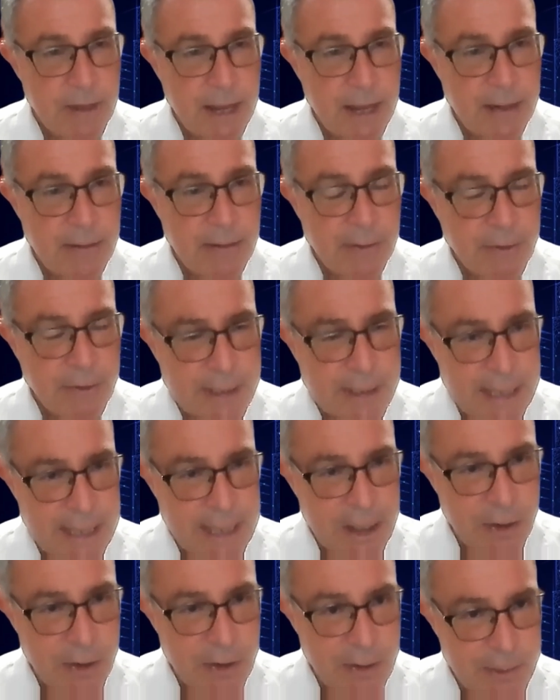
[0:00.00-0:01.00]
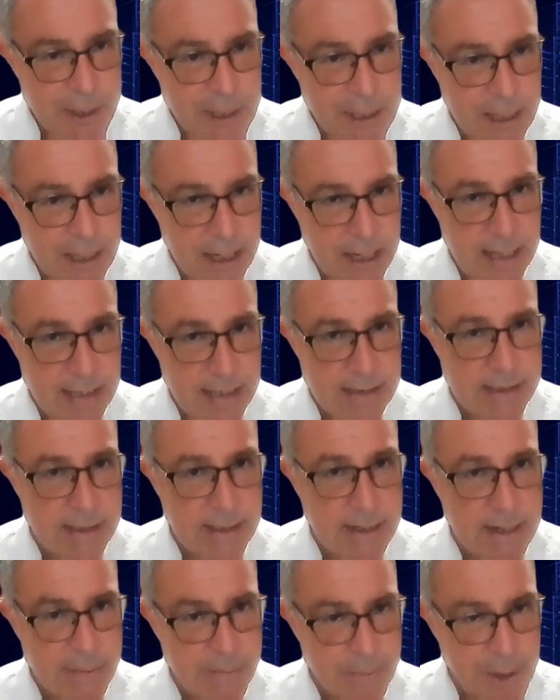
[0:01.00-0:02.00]
They
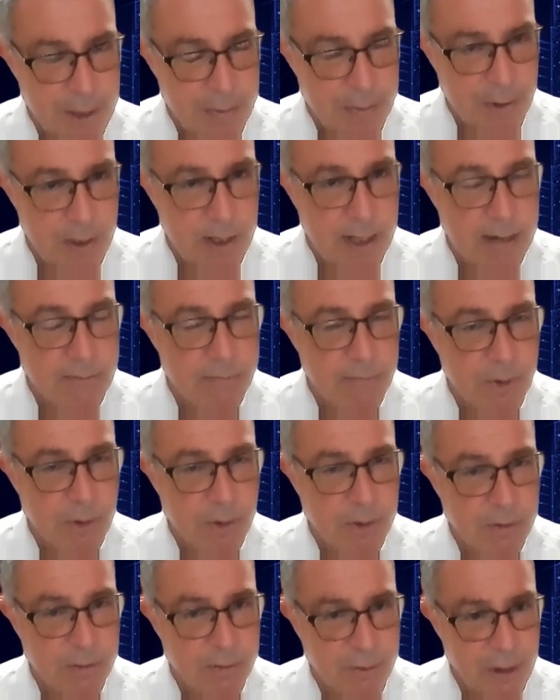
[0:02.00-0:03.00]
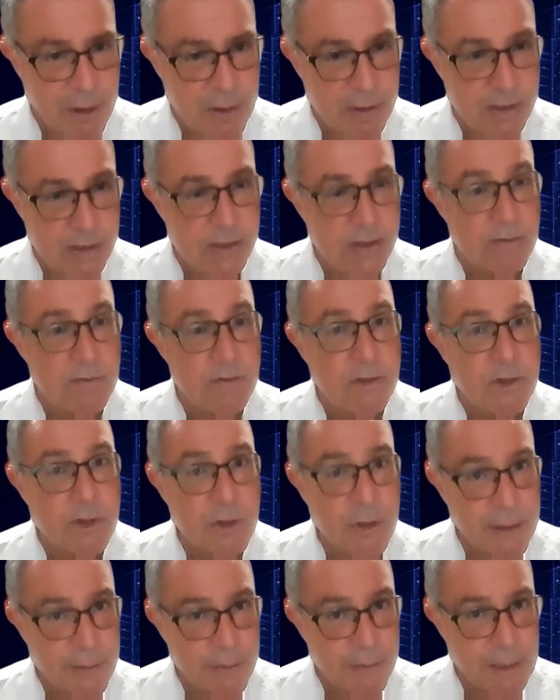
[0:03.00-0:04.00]
decriminalize people and put the focus on the
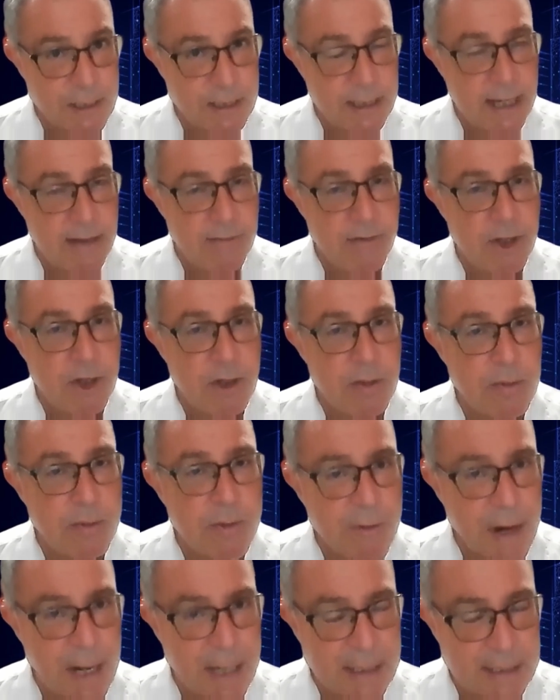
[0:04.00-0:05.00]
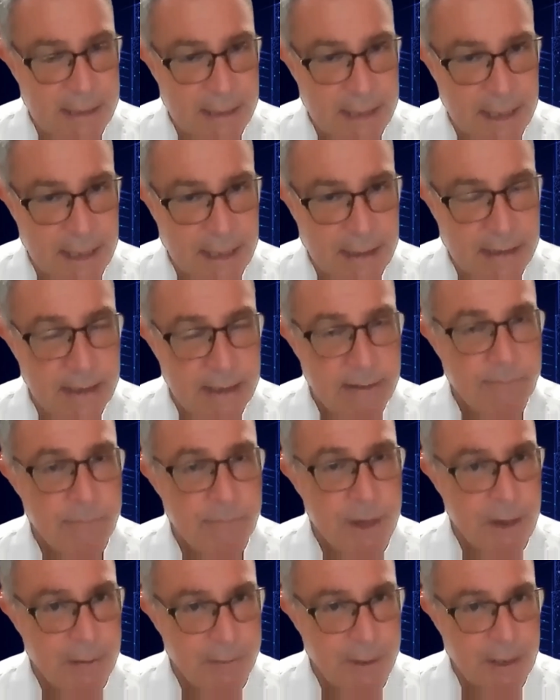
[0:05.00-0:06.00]
treatment and the human rights needs
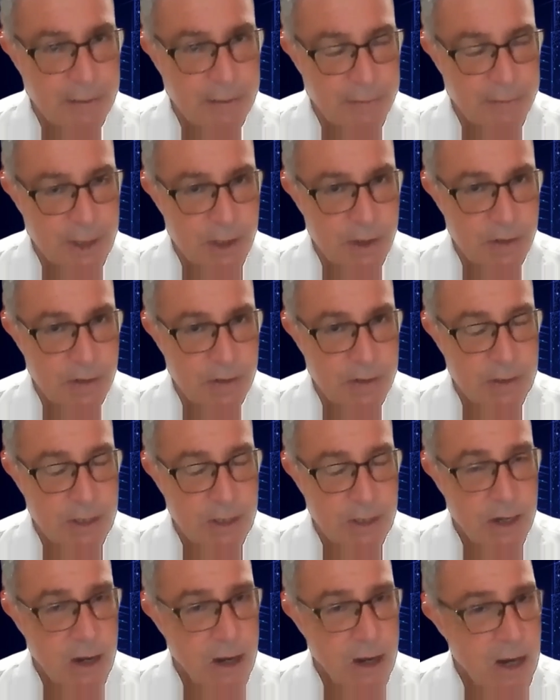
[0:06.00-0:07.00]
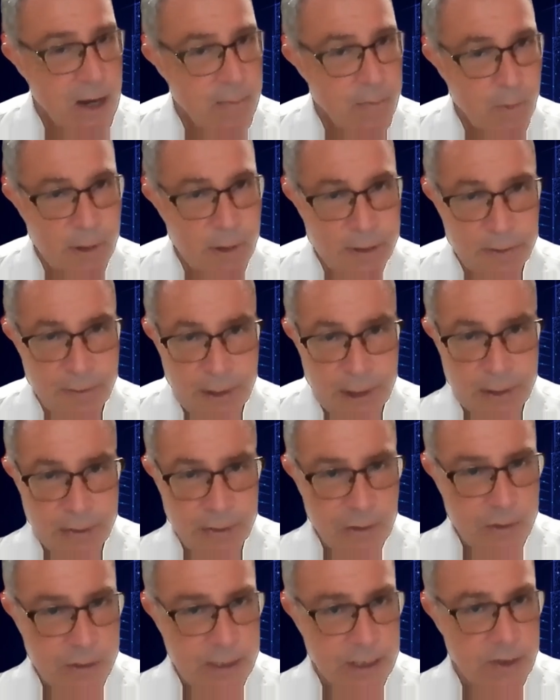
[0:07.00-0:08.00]
of individuals, whether
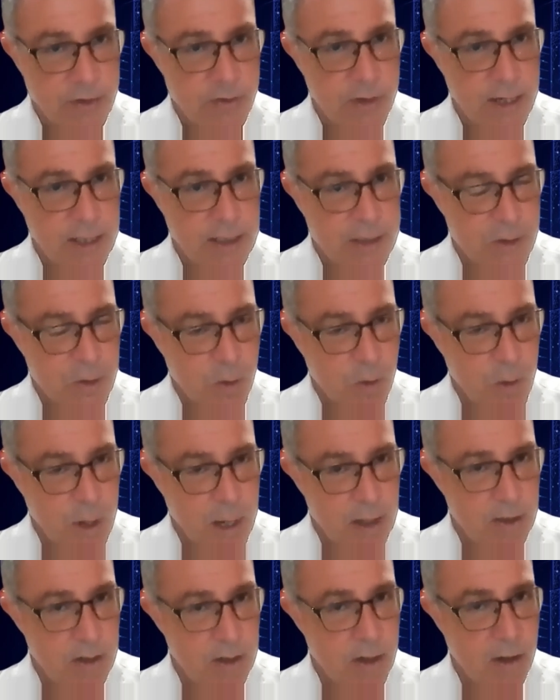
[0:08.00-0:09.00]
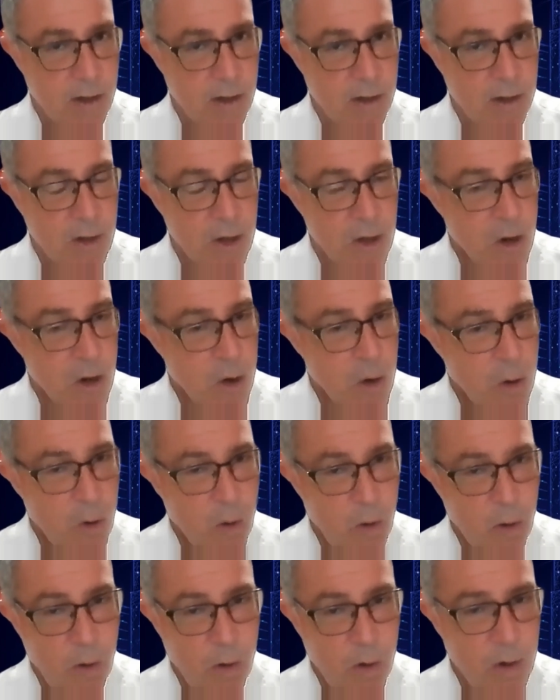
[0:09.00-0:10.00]
they're using drugs or alcohol
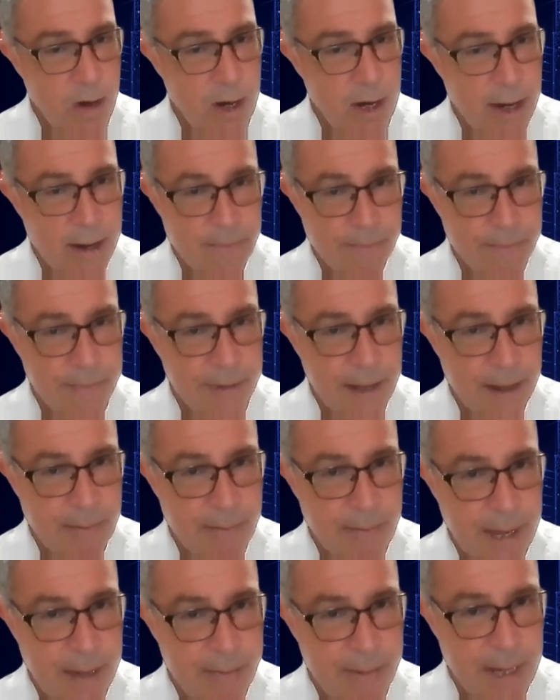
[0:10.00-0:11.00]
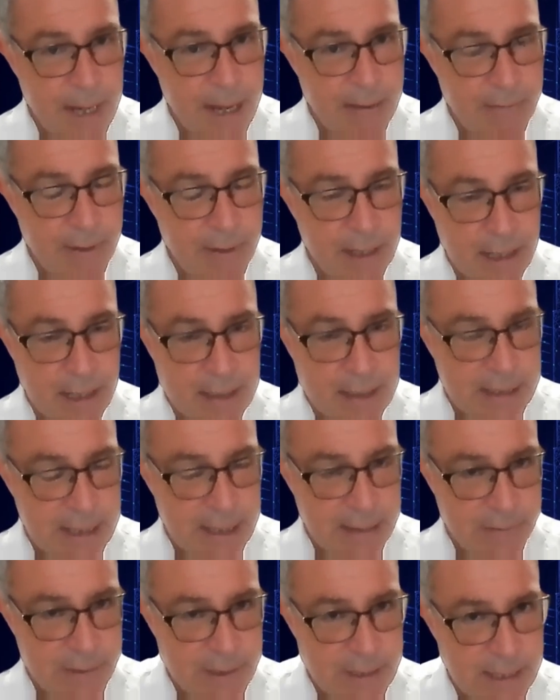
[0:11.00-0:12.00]
or maybe having
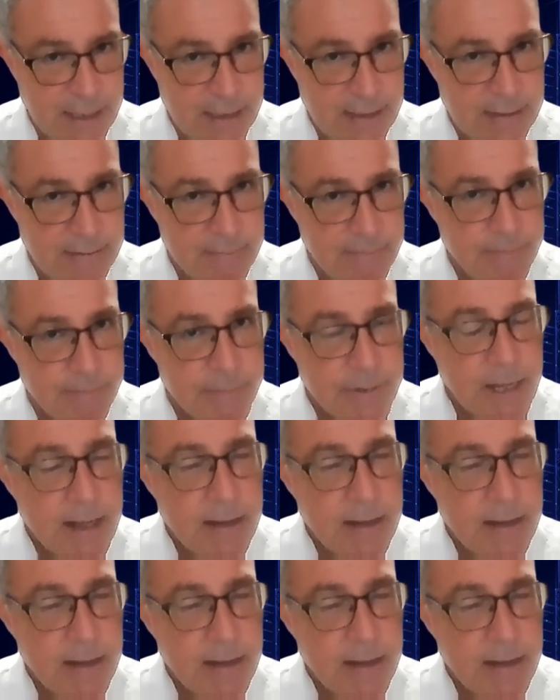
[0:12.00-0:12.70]
unsafe sex.